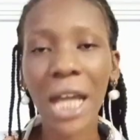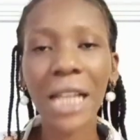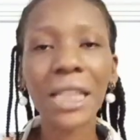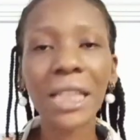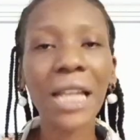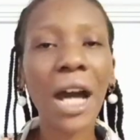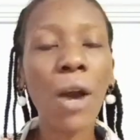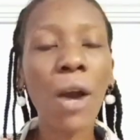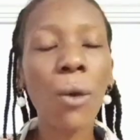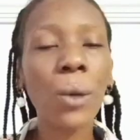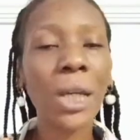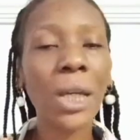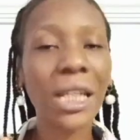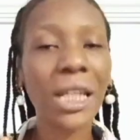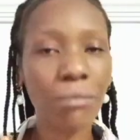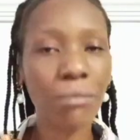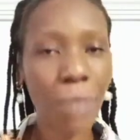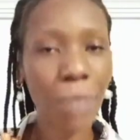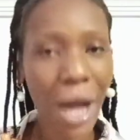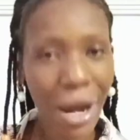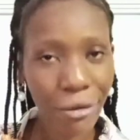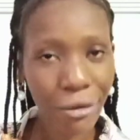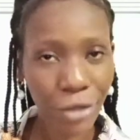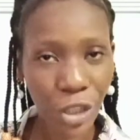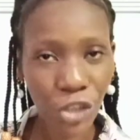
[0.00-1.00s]
Now, in
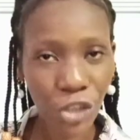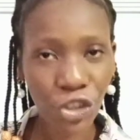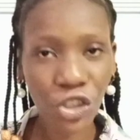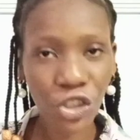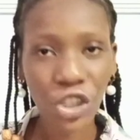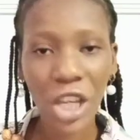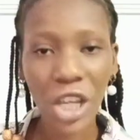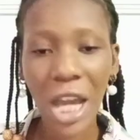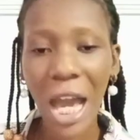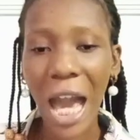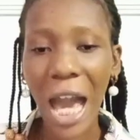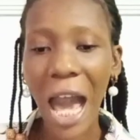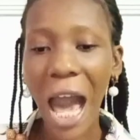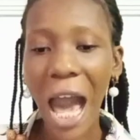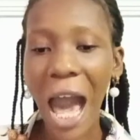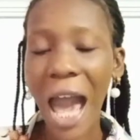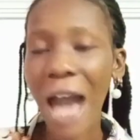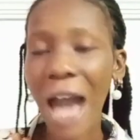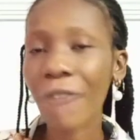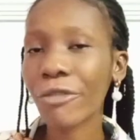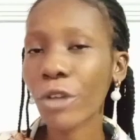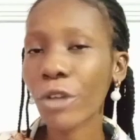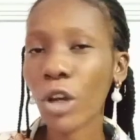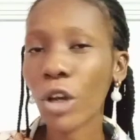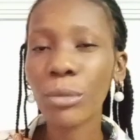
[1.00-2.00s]
marriage, I
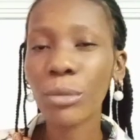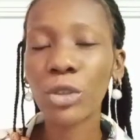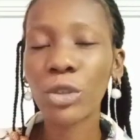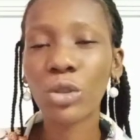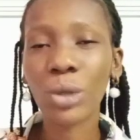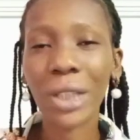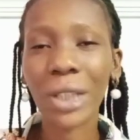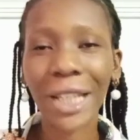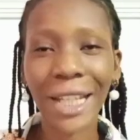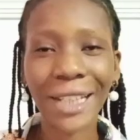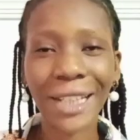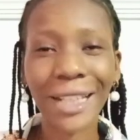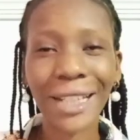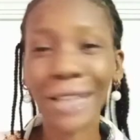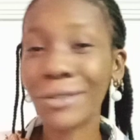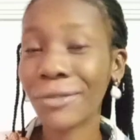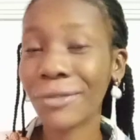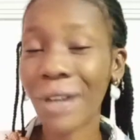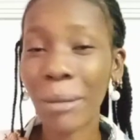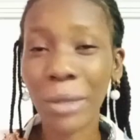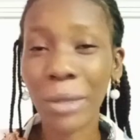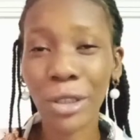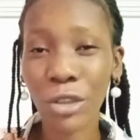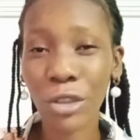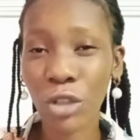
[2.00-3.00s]
have come to learn that
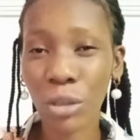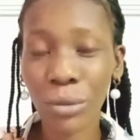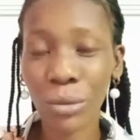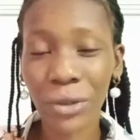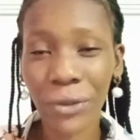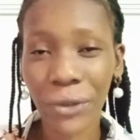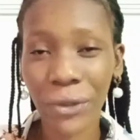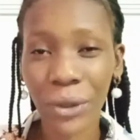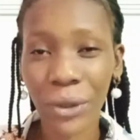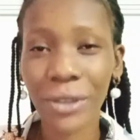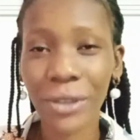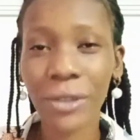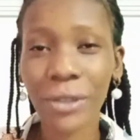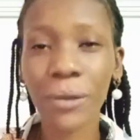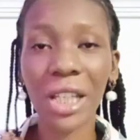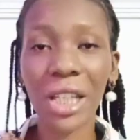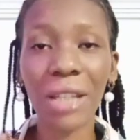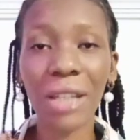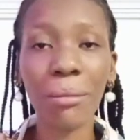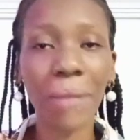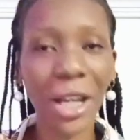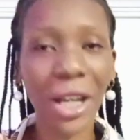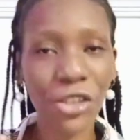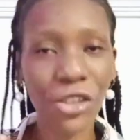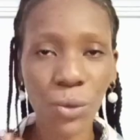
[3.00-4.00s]
family comes first.
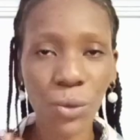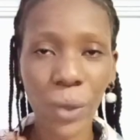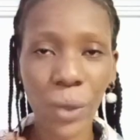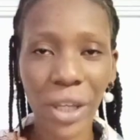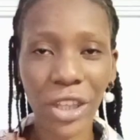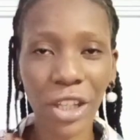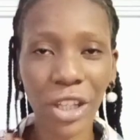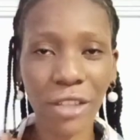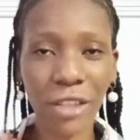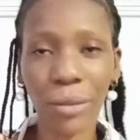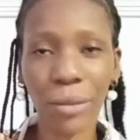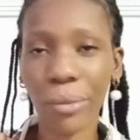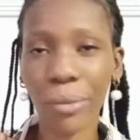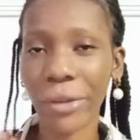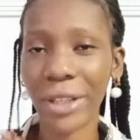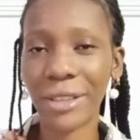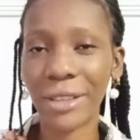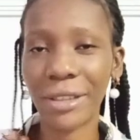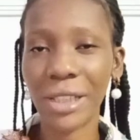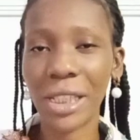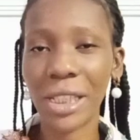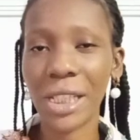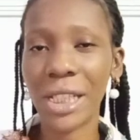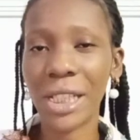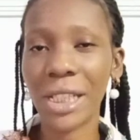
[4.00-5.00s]
Imagine when there is a
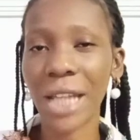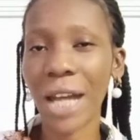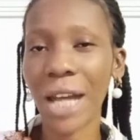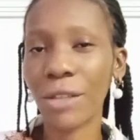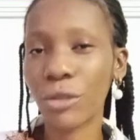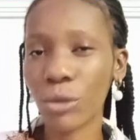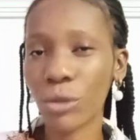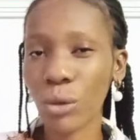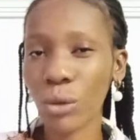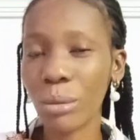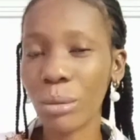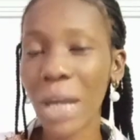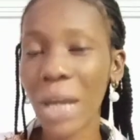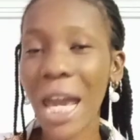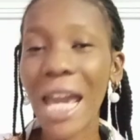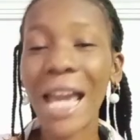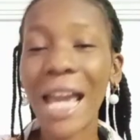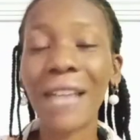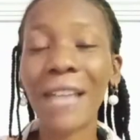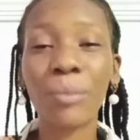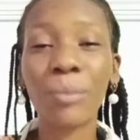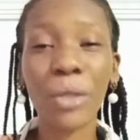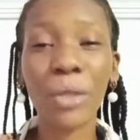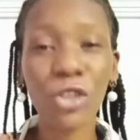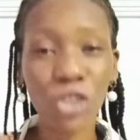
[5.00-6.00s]
pressing need at home,
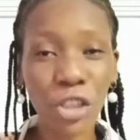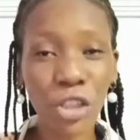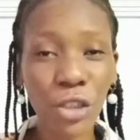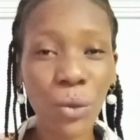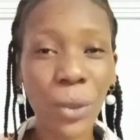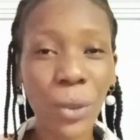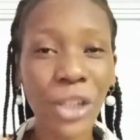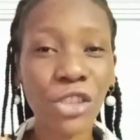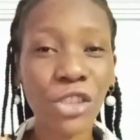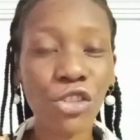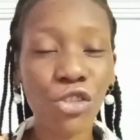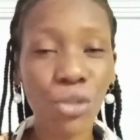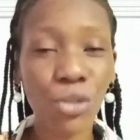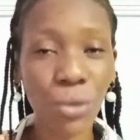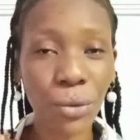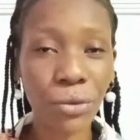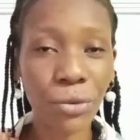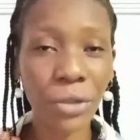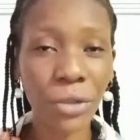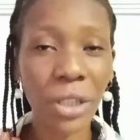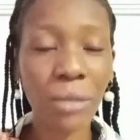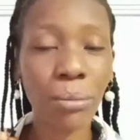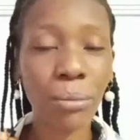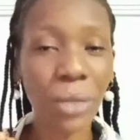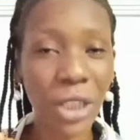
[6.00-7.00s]
especially when the
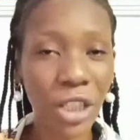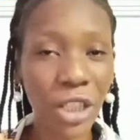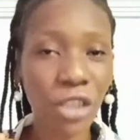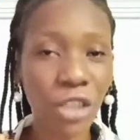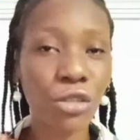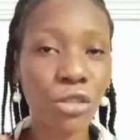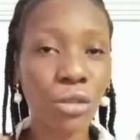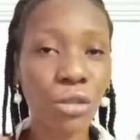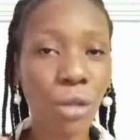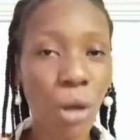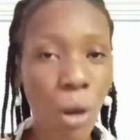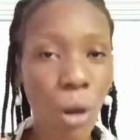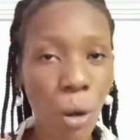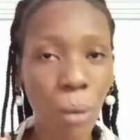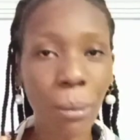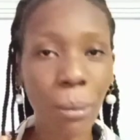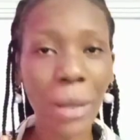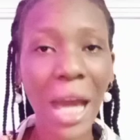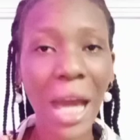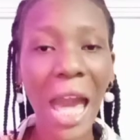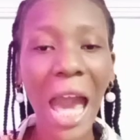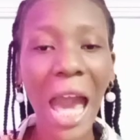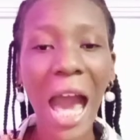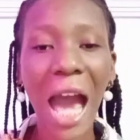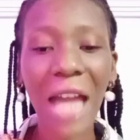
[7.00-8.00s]
children begin to come,
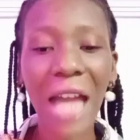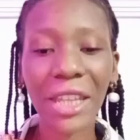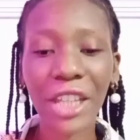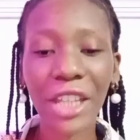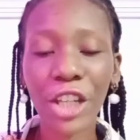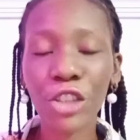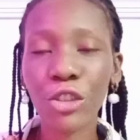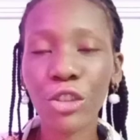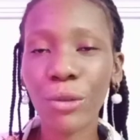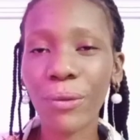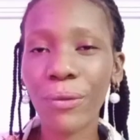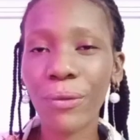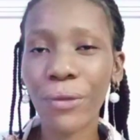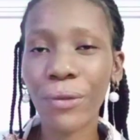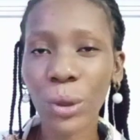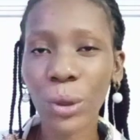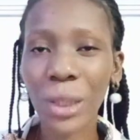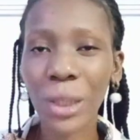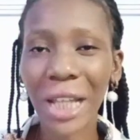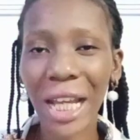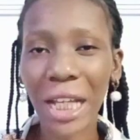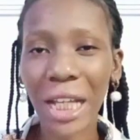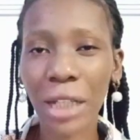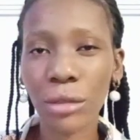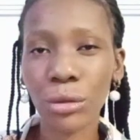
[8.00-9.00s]
and then you feel
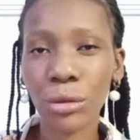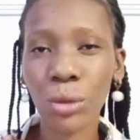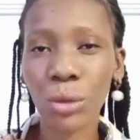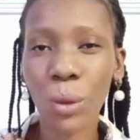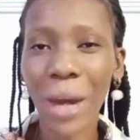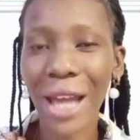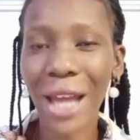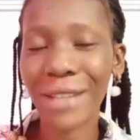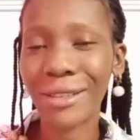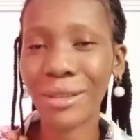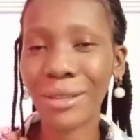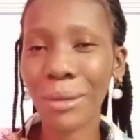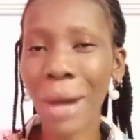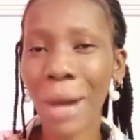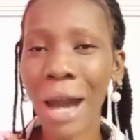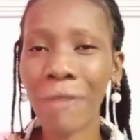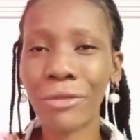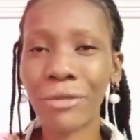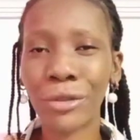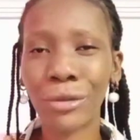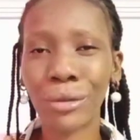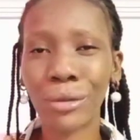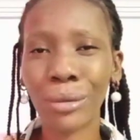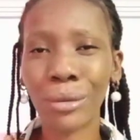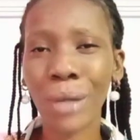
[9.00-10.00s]
like, no, I still
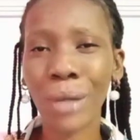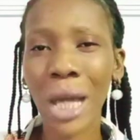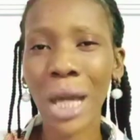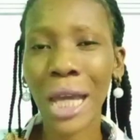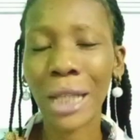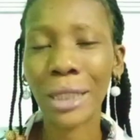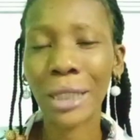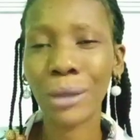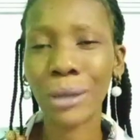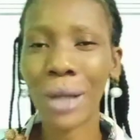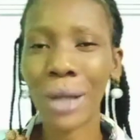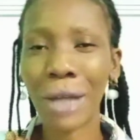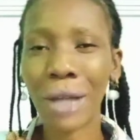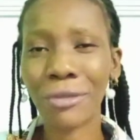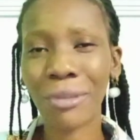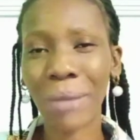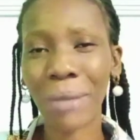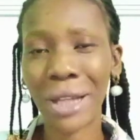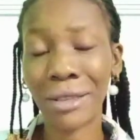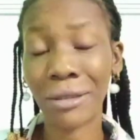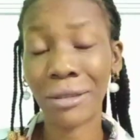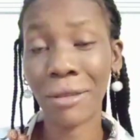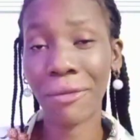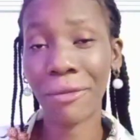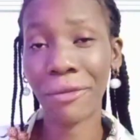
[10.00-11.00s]
have to look after
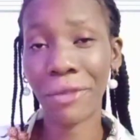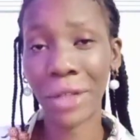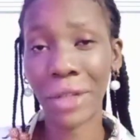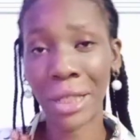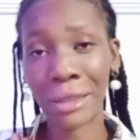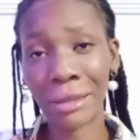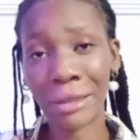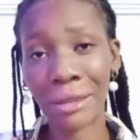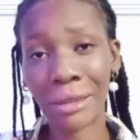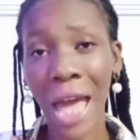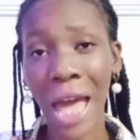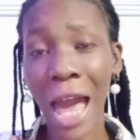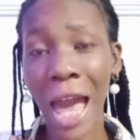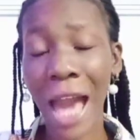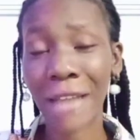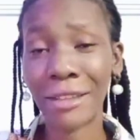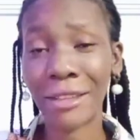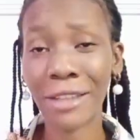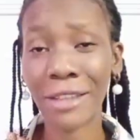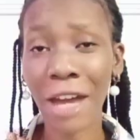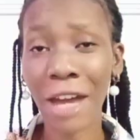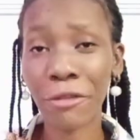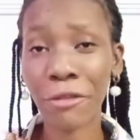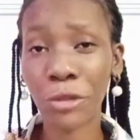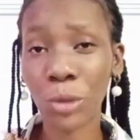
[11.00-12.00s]
myself first. I
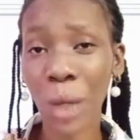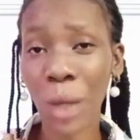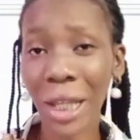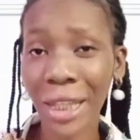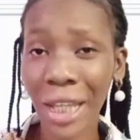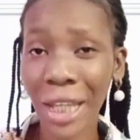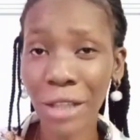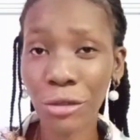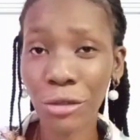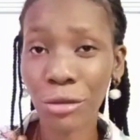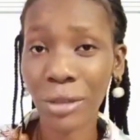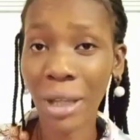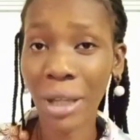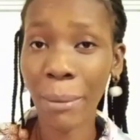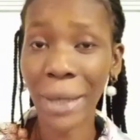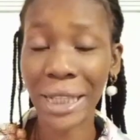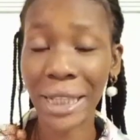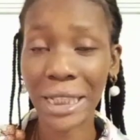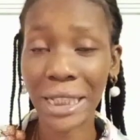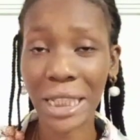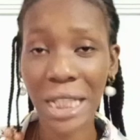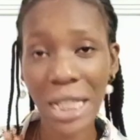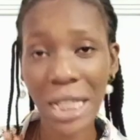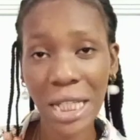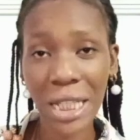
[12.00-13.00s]
still have to attend to that my
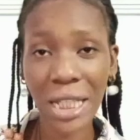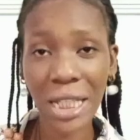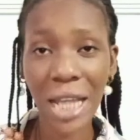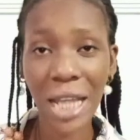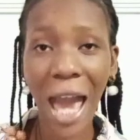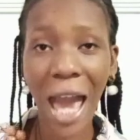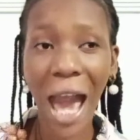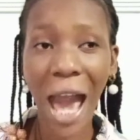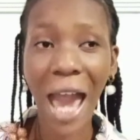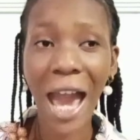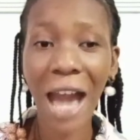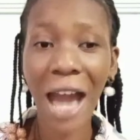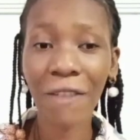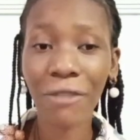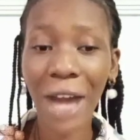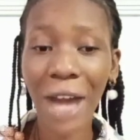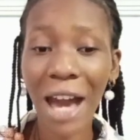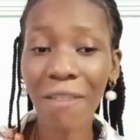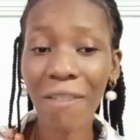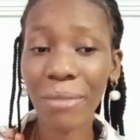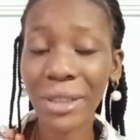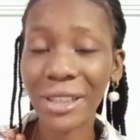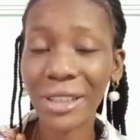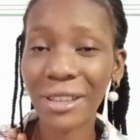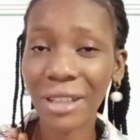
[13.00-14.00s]
need.
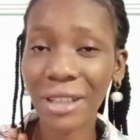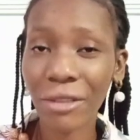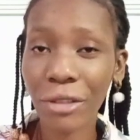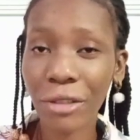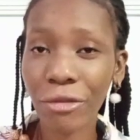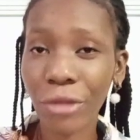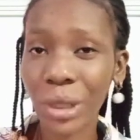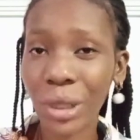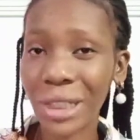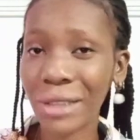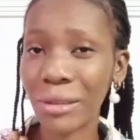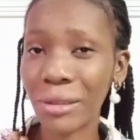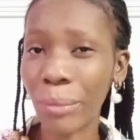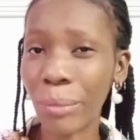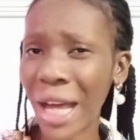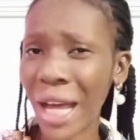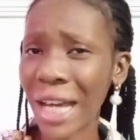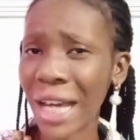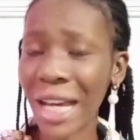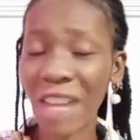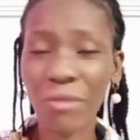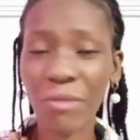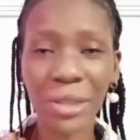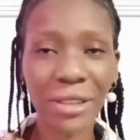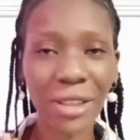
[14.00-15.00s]
I've been saving for this
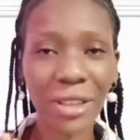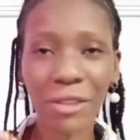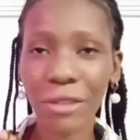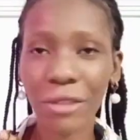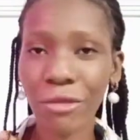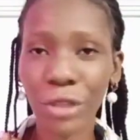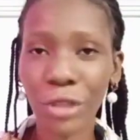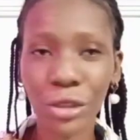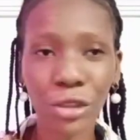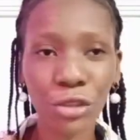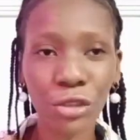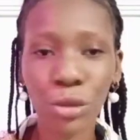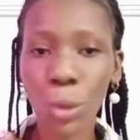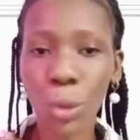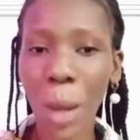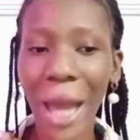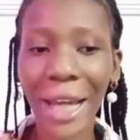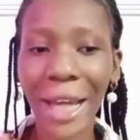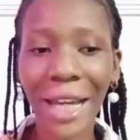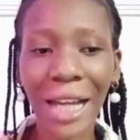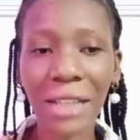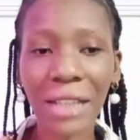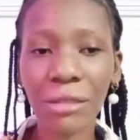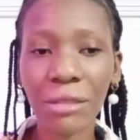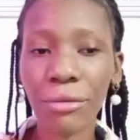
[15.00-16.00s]
bag, I've been saving for this. No, I
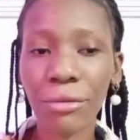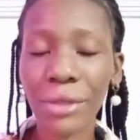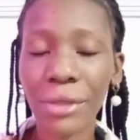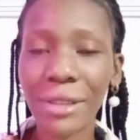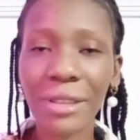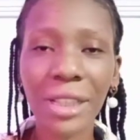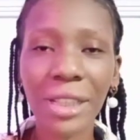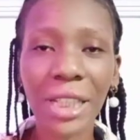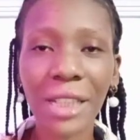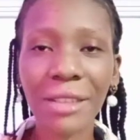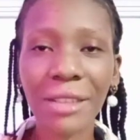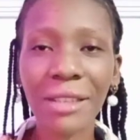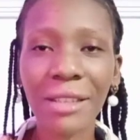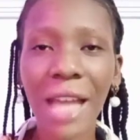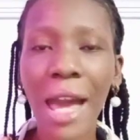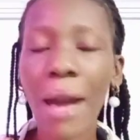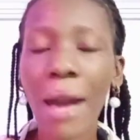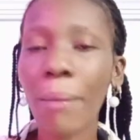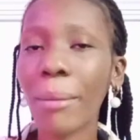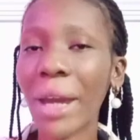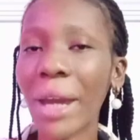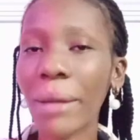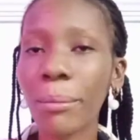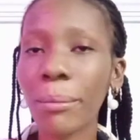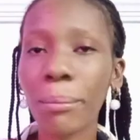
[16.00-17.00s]
can't risk this.
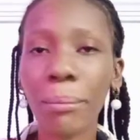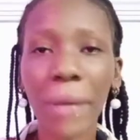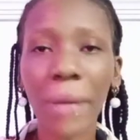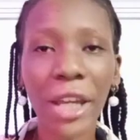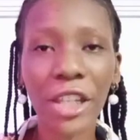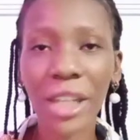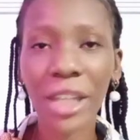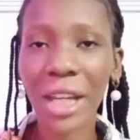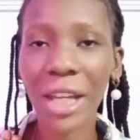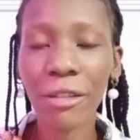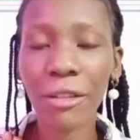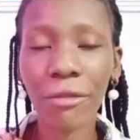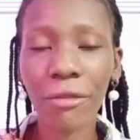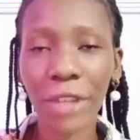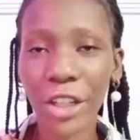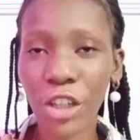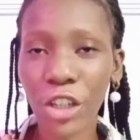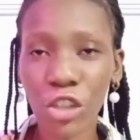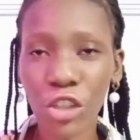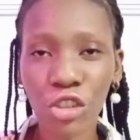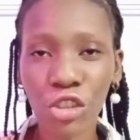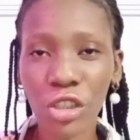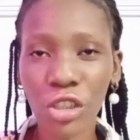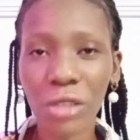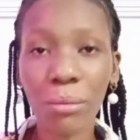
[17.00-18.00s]
My yearly
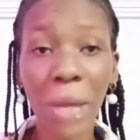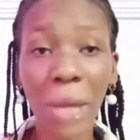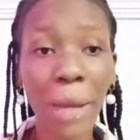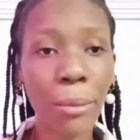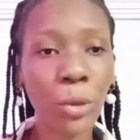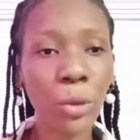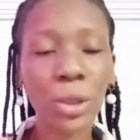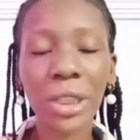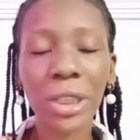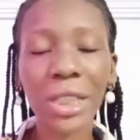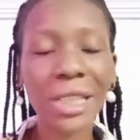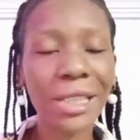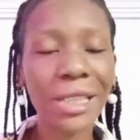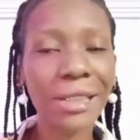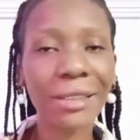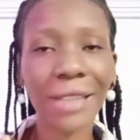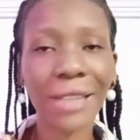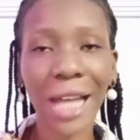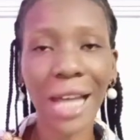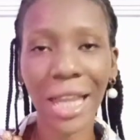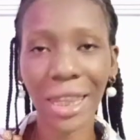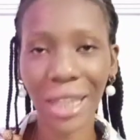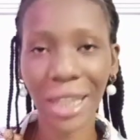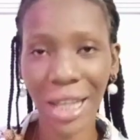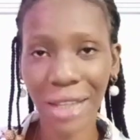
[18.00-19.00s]
vacation, my monthly this
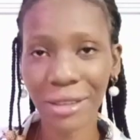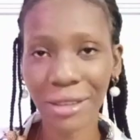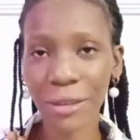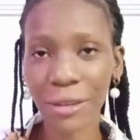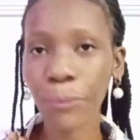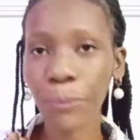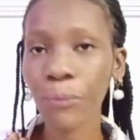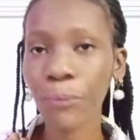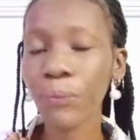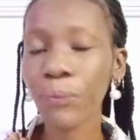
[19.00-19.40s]
and that.